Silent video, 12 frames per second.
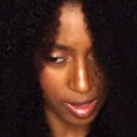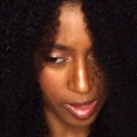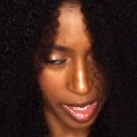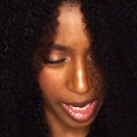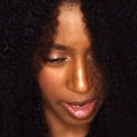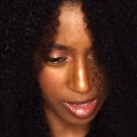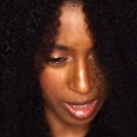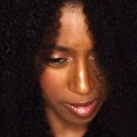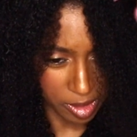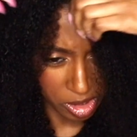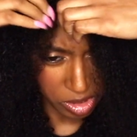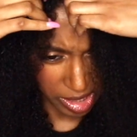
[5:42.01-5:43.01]
the hair is
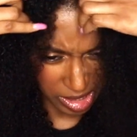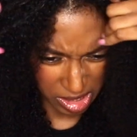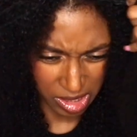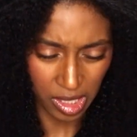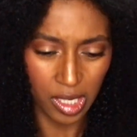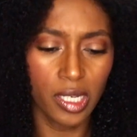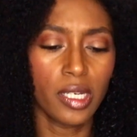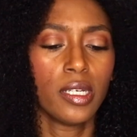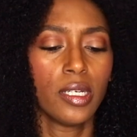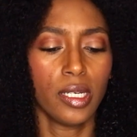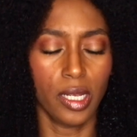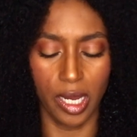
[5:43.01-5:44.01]
able to stretch
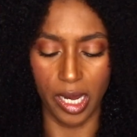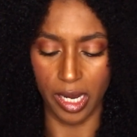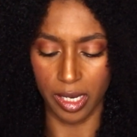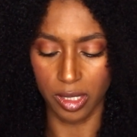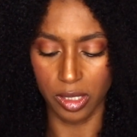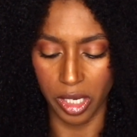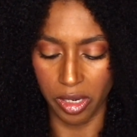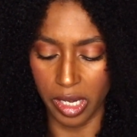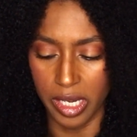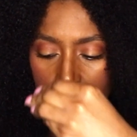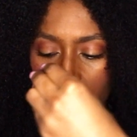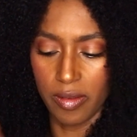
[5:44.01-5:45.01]
and clear
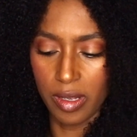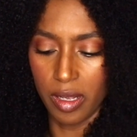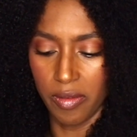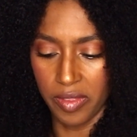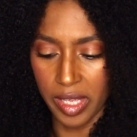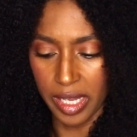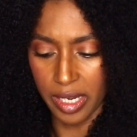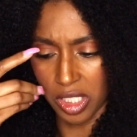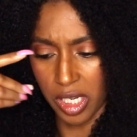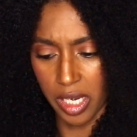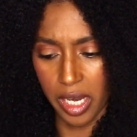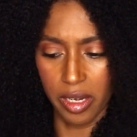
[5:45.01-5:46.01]
any of that
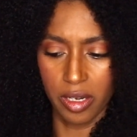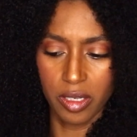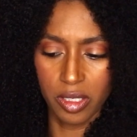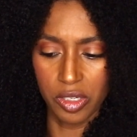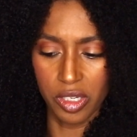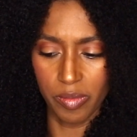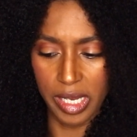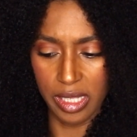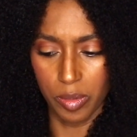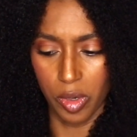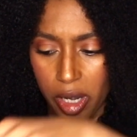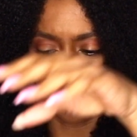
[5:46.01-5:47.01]
shed hair so you can make
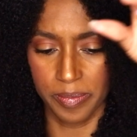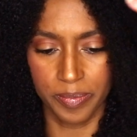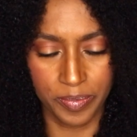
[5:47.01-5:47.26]
the part.